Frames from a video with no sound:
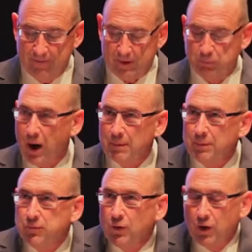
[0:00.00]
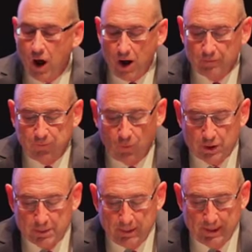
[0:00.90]
The problem for law
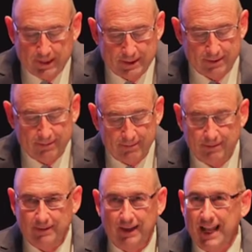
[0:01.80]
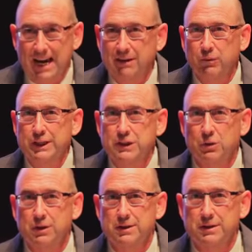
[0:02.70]
enforcement is the lack of
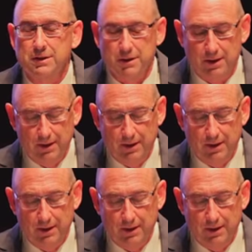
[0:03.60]
resources